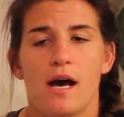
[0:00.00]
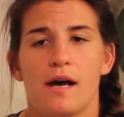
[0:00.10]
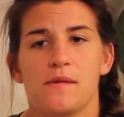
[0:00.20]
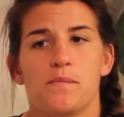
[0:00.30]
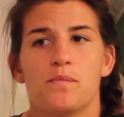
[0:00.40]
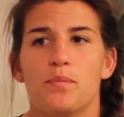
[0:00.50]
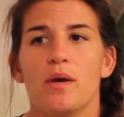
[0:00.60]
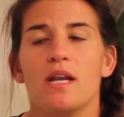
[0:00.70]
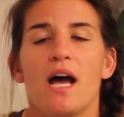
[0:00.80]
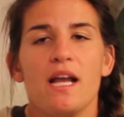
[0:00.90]
Um,
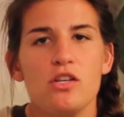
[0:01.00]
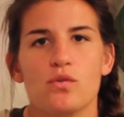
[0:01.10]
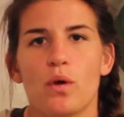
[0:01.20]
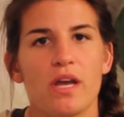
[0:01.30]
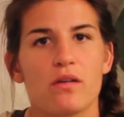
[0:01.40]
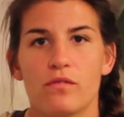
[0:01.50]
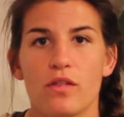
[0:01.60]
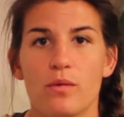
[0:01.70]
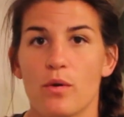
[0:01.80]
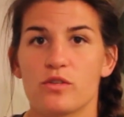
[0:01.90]
but I enjoy it for
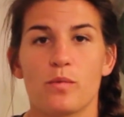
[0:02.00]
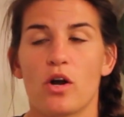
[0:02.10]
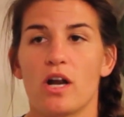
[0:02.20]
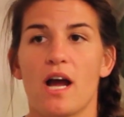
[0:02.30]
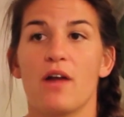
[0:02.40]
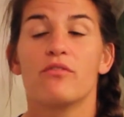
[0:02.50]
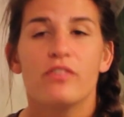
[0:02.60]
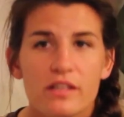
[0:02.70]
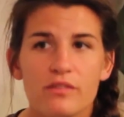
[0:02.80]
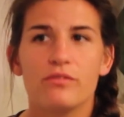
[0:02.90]
the most part. I
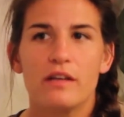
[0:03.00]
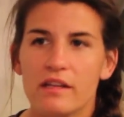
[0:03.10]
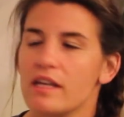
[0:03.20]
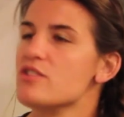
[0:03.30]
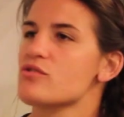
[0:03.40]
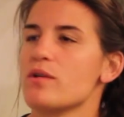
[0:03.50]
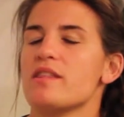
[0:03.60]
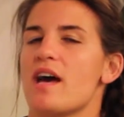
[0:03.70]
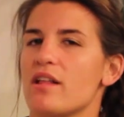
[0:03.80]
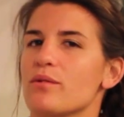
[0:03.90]
really, really enjoyed
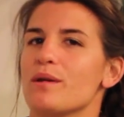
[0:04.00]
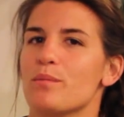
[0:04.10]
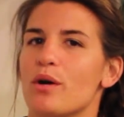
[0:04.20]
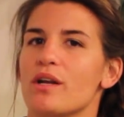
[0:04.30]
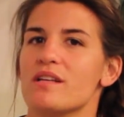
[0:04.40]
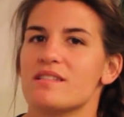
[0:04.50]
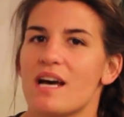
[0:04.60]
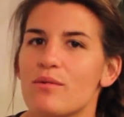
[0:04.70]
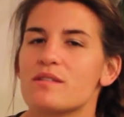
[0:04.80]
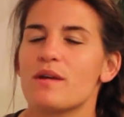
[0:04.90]
the Halloween parties.
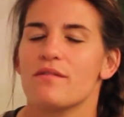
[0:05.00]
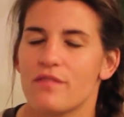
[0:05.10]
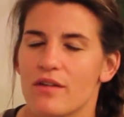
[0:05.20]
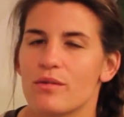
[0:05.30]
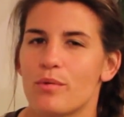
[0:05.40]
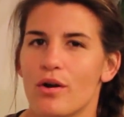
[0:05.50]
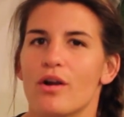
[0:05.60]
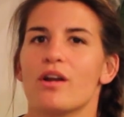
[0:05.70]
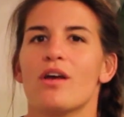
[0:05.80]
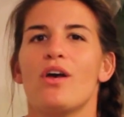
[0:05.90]
That was my favorite
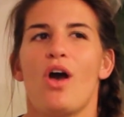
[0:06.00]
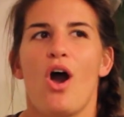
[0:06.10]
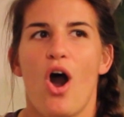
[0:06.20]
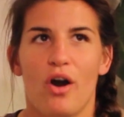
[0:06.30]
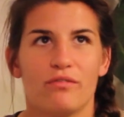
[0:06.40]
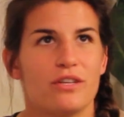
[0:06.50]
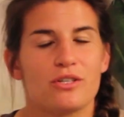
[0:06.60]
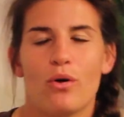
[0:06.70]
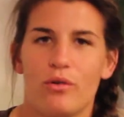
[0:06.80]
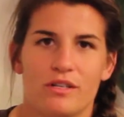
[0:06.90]
part of
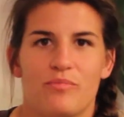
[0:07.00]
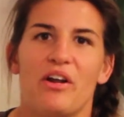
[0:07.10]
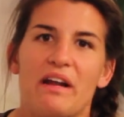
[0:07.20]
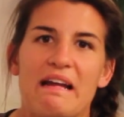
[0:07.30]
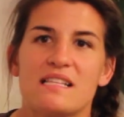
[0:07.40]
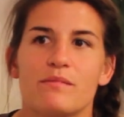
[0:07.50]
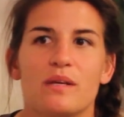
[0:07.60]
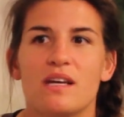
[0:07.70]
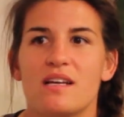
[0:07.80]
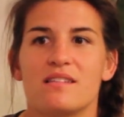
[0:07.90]
this whole experience,
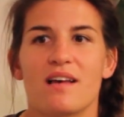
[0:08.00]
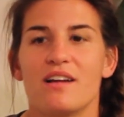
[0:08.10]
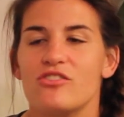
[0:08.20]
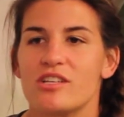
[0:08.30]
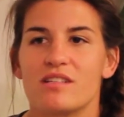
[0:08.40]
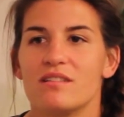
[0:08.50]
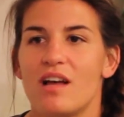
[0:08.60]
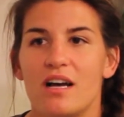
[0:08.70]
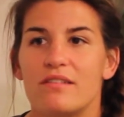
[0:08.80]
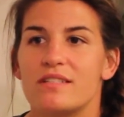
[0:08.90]
because I just
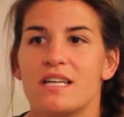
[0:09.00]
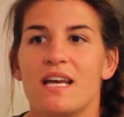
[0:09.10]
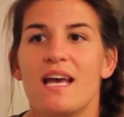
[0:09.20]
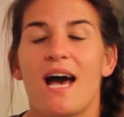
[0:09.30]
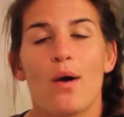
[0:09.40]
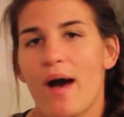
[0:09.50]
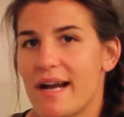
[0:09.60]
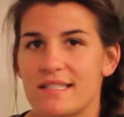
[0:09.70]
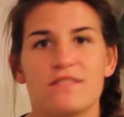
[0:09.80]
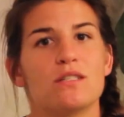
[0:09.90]
loved how
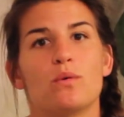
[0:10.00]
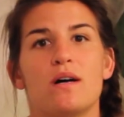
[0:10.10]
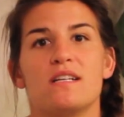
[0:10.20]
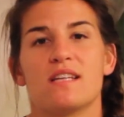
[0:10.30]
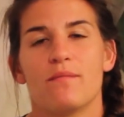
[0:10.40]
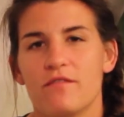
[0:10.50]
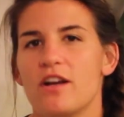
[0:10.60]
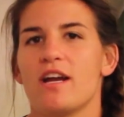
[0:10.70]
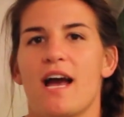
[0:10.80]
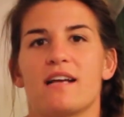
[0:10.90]
active it was. I'm a
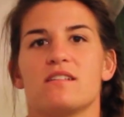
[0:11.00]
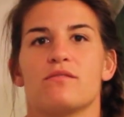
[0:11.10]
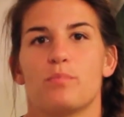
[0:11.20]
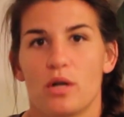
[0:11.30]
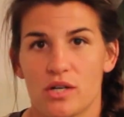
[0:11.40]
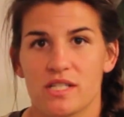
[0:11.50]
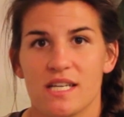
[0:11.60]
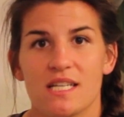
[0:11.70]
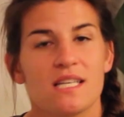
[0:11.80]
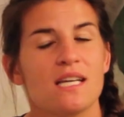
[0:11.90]
very active
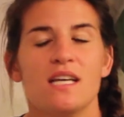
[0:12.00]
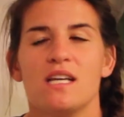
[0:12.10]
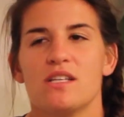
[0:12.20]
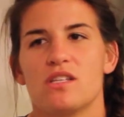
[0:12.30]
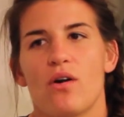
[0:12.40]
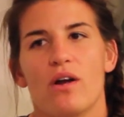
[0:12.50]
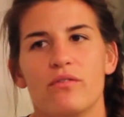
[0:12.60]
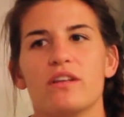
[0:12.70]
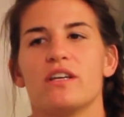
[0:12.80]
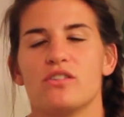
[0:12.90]
person, so I
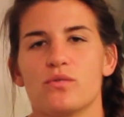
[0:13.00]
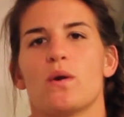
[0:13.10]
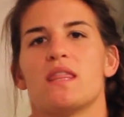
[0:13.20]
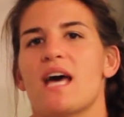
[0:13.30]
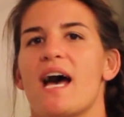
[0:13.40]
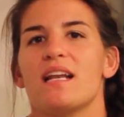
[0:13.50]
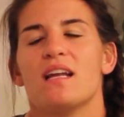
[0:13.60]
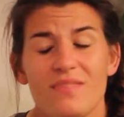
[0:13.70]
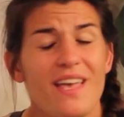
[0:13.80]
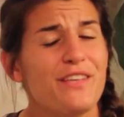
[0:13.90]
really enjoyed that.
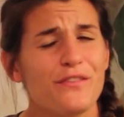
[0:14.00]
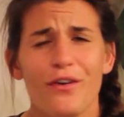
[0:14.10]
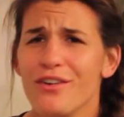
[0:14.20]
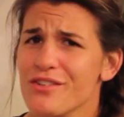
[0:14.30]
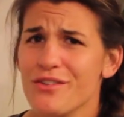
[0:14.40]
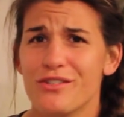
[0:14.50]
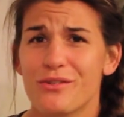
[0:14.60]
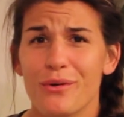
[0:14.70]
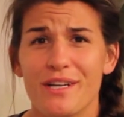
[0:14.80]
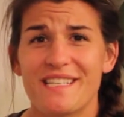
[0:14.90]
As far as all the
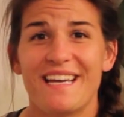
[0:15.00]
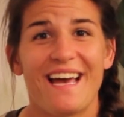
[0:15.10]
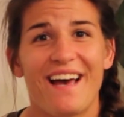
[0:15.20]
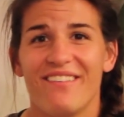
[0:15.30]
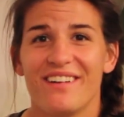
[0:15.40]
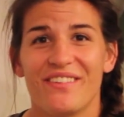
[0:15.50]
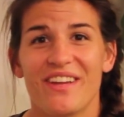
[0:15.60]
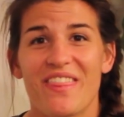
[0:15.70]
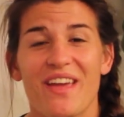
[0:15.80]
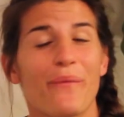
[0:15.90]
stories I have and
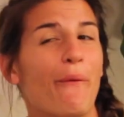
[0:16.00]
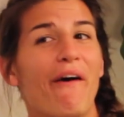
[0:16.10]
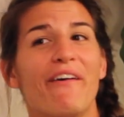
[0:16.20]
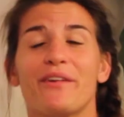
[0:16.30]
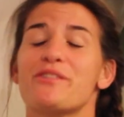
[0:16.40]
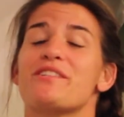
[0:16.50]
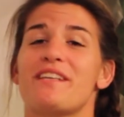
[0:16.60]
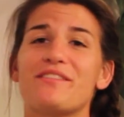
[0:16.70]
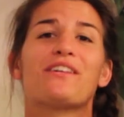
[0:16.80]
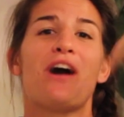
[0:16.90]
everything, well, you'll just
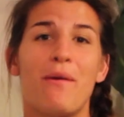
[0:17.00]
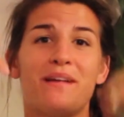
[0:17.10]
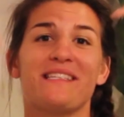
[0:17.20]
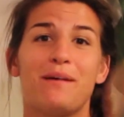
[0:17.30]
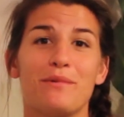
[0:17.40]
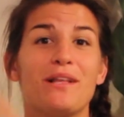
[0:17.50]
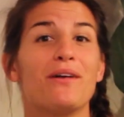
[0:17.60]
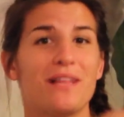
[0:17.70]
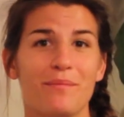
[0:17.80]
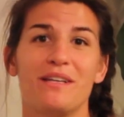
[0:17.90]
have to comment down
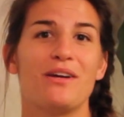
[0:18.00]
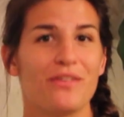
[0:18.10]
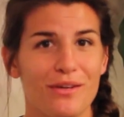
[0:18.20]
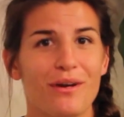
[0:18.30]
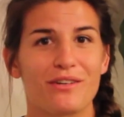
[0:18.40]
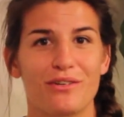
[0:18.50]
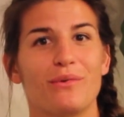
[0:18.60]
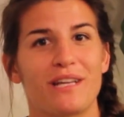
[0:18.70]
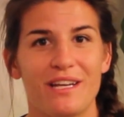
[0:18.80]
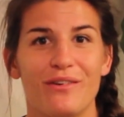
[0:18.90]
below. Let me know that you actually
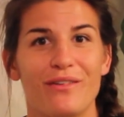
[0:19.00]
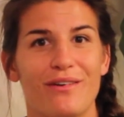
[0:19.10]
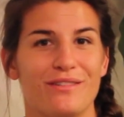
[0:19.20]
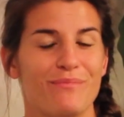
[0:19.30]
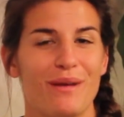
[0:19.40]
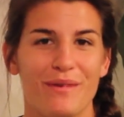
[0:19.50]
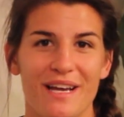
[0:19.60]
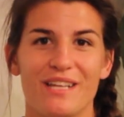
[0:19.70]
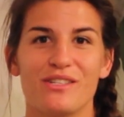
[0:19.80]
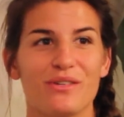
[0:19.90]
want to hear those, and maybe
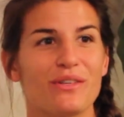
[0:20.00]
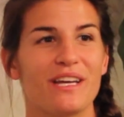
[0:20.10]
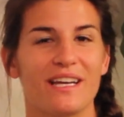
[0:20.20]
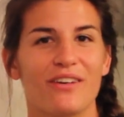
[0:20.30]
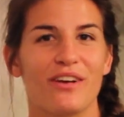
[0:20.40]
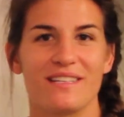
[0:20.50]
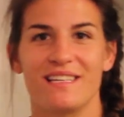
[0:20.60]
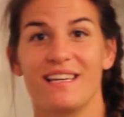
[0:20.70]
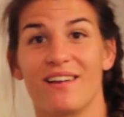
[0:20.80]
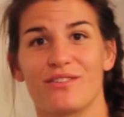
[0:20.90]
I can do like a crazy
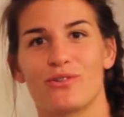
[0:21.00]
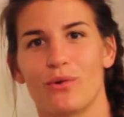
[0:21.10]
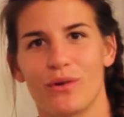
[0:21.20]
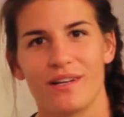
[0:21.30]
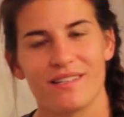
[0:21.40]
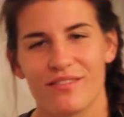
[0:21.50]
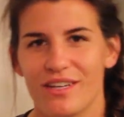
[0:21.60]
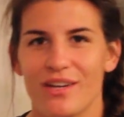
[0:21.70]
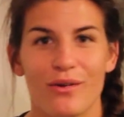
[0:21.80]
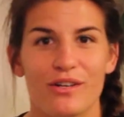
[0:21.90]
guest stories
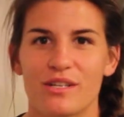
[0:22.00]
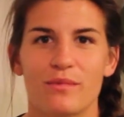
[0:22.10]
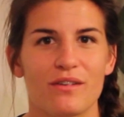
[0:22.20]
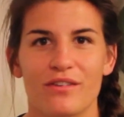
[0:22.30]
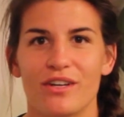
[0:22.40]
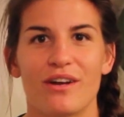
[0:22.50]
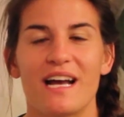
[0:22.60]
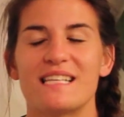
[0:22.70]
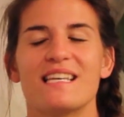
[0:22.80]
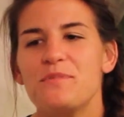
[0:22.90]
video or something for you
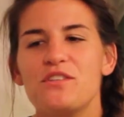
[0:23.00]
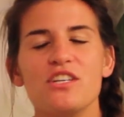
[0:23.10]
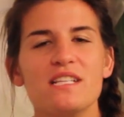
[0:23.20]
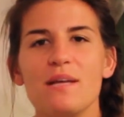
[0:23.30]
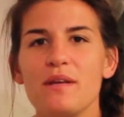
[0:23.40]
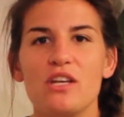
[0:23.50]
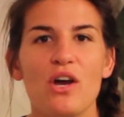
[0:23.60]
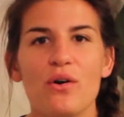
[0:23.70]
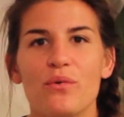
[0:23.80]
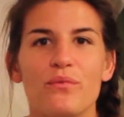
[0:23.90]
guys. Just let me
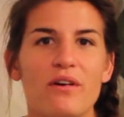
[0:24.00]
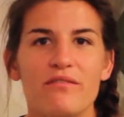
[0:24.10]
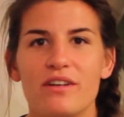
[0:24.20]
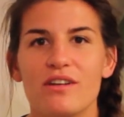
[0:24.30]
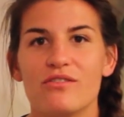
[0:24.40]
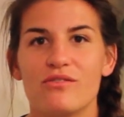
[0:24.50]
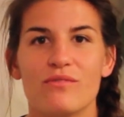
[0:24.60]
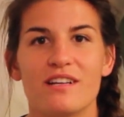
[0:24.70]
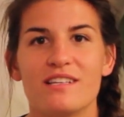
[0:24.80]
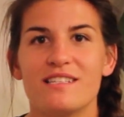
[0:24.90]
know what videos you
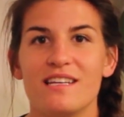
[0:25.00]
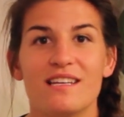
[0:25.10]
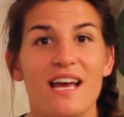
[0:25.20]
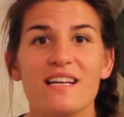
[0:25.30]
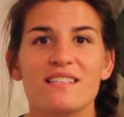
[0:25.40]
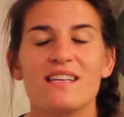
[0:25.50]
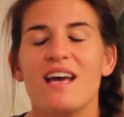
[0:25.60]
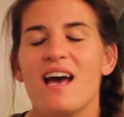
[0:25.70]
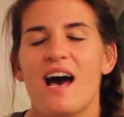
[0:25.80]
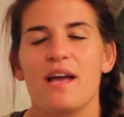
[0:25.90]
want to see next.
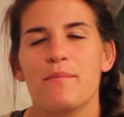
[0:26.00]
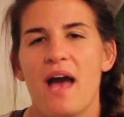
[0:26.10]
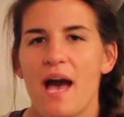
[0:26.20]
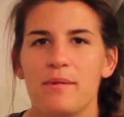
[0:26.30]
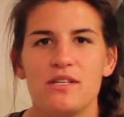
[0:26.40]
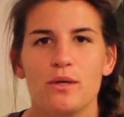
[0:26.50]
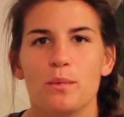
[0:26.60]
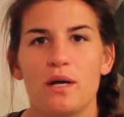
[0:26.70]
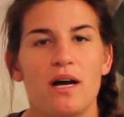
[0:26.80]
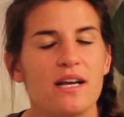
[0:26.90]
I am happy to
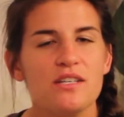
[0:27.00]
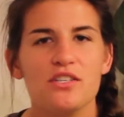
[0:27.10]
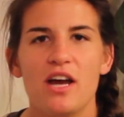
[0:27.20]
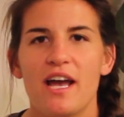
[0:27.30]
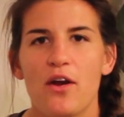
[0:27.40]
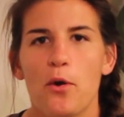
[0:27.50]
oblige. I